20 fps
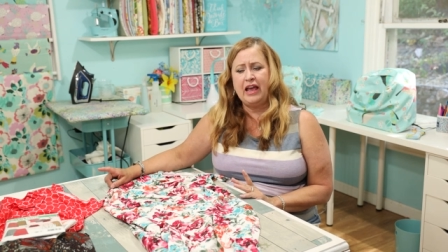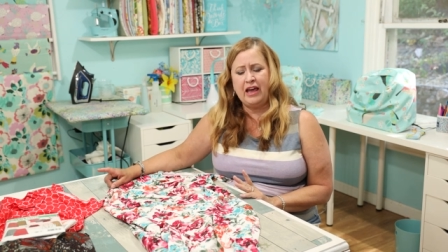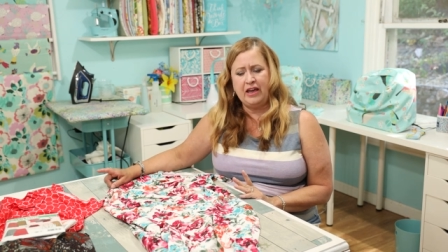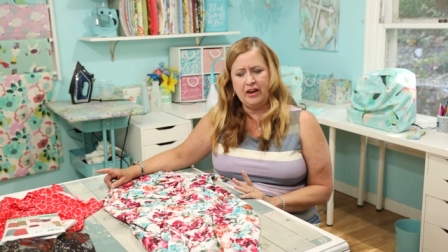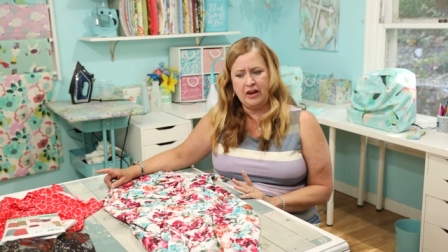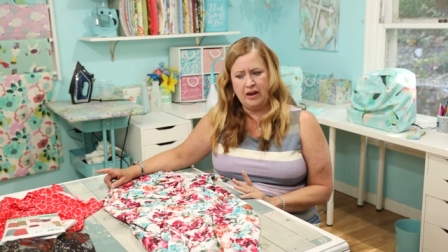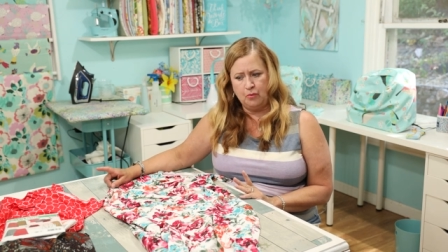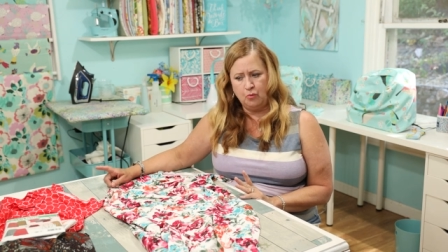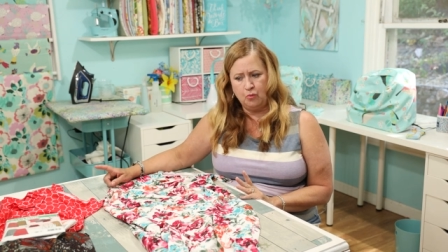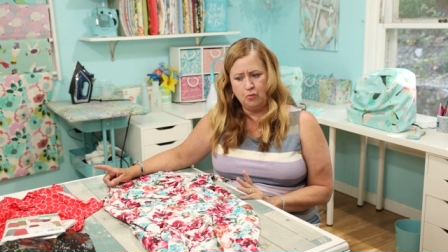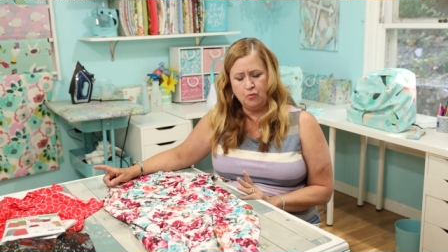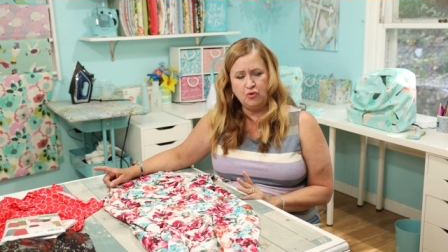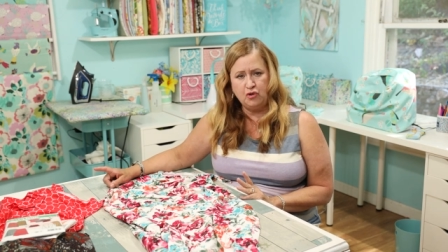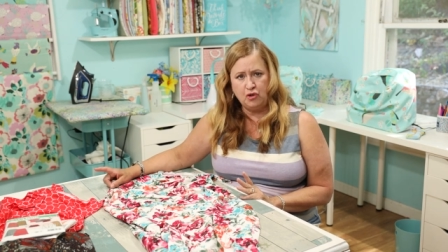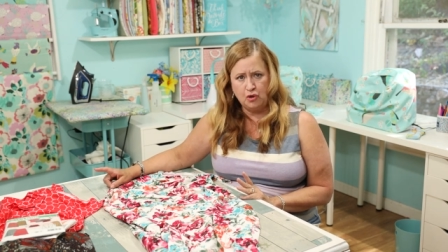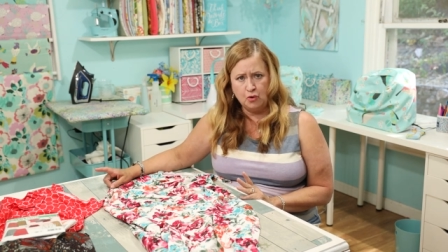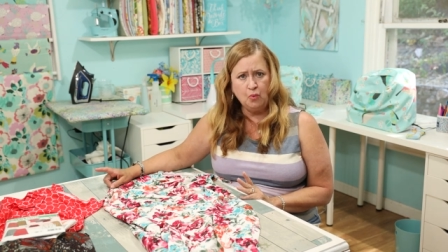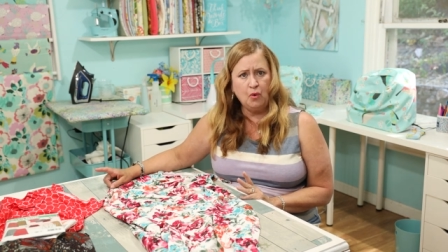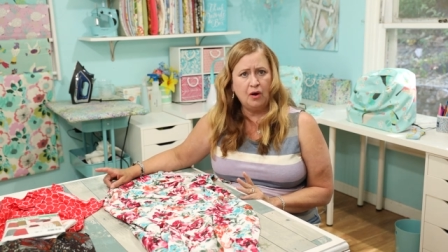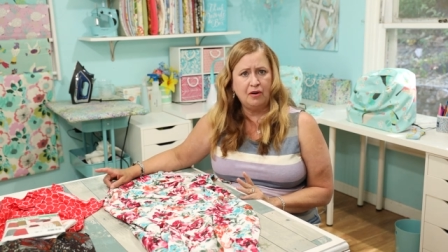and I
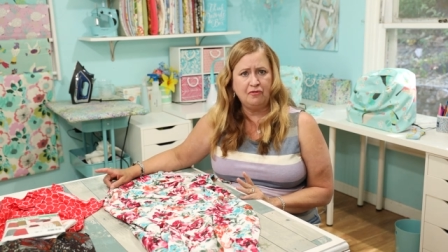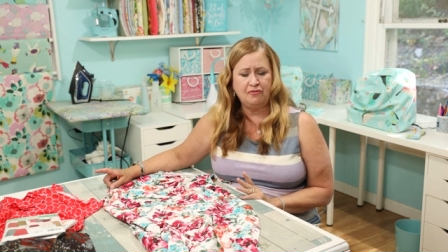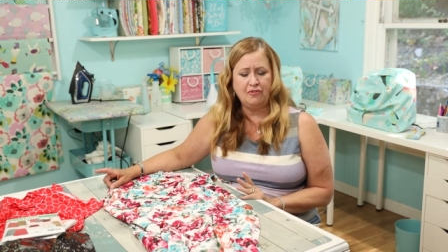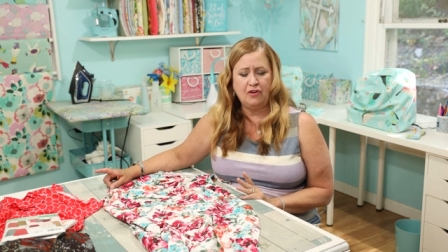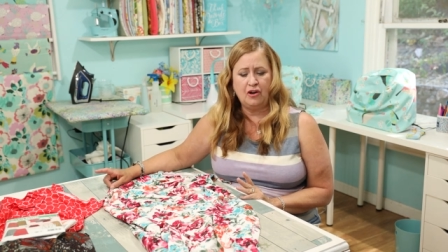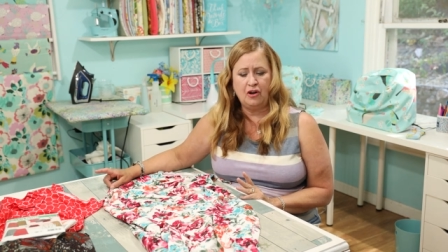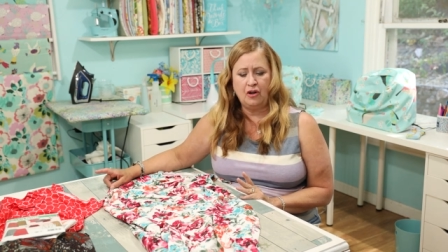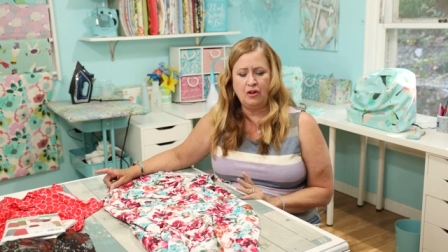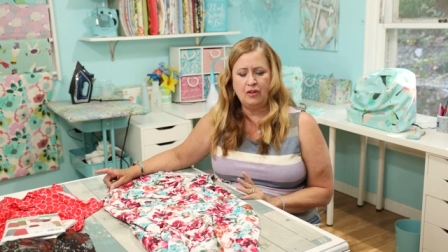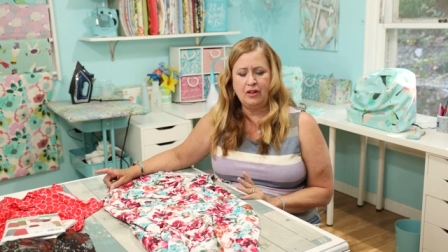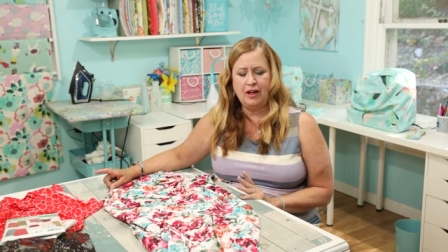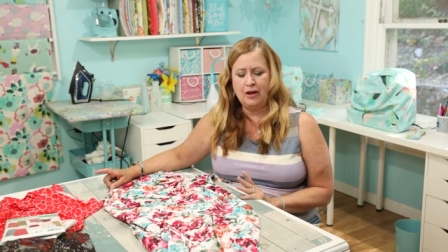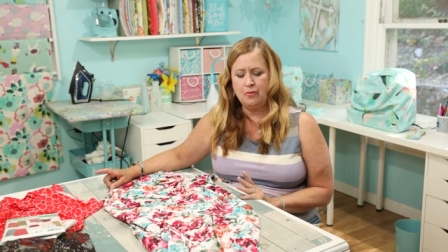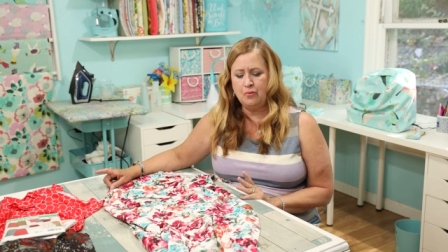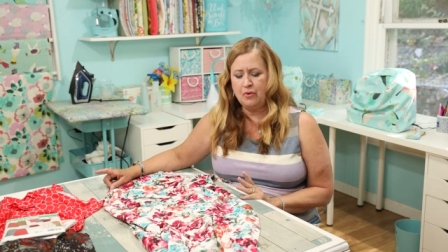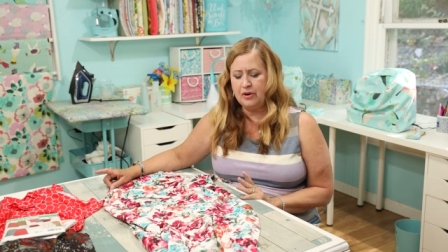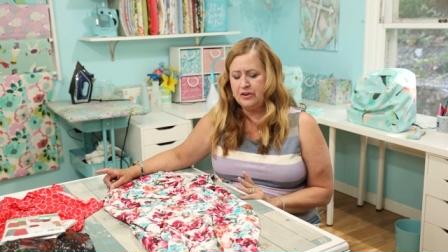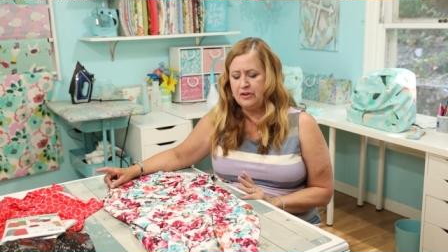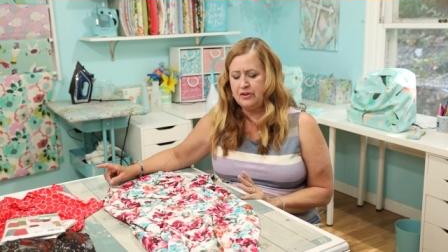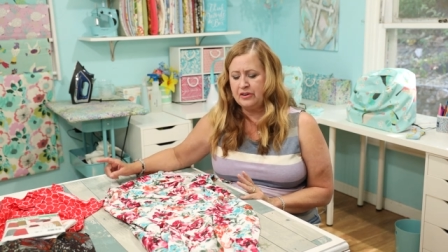do want fall, I
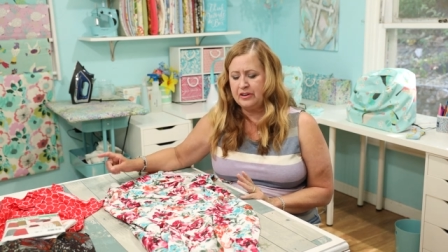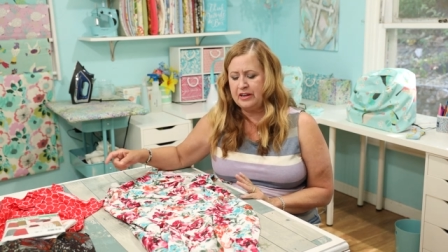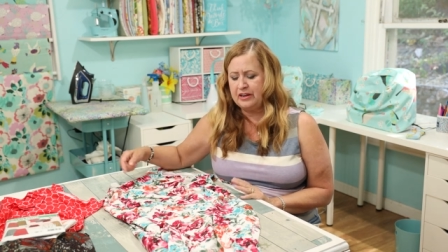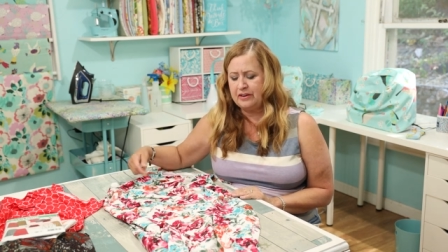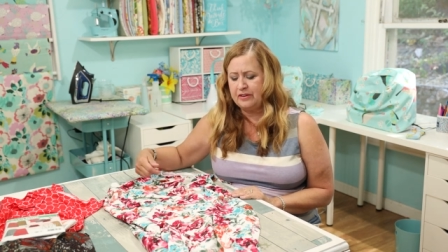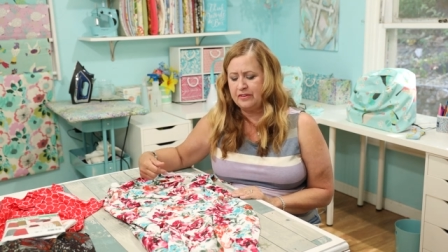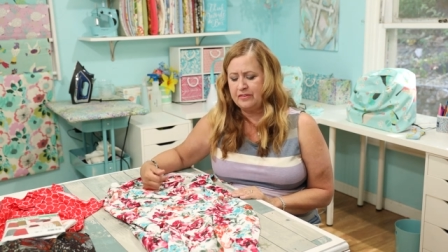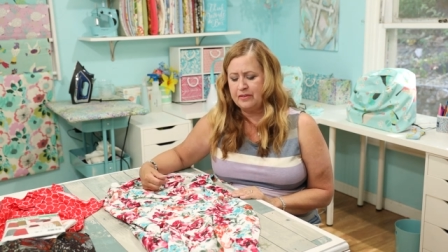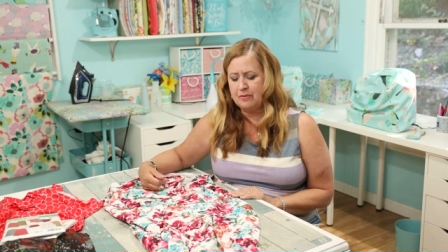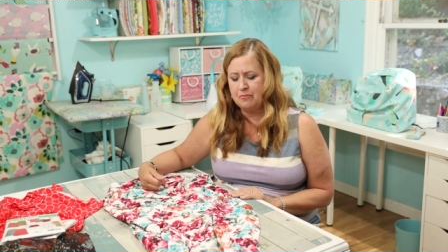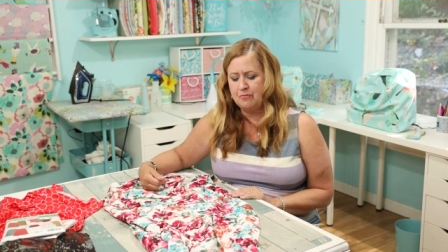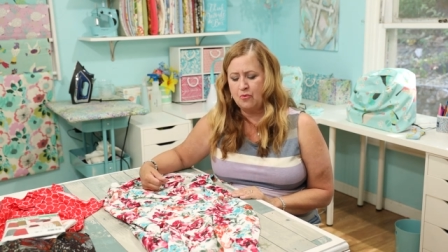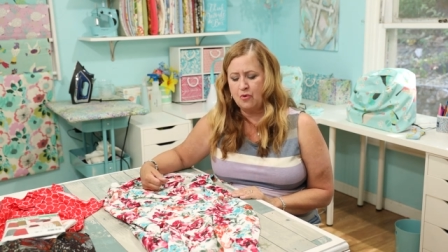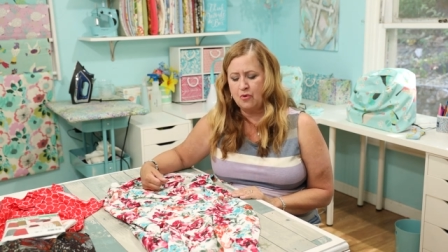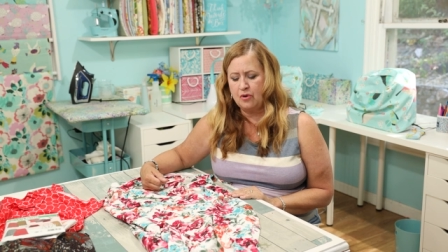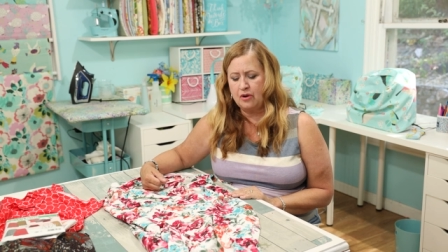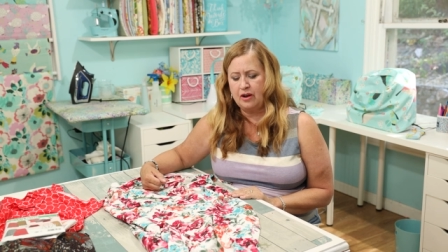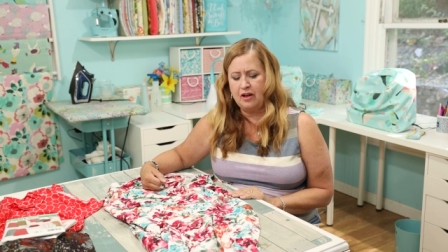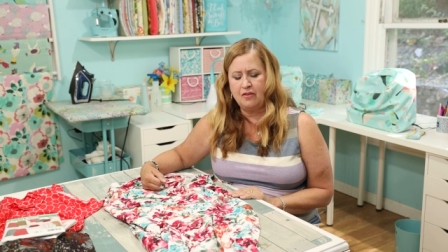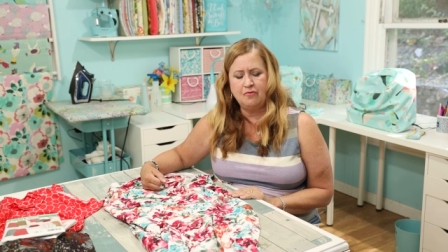wanted to get some
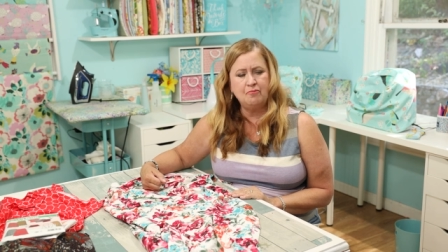more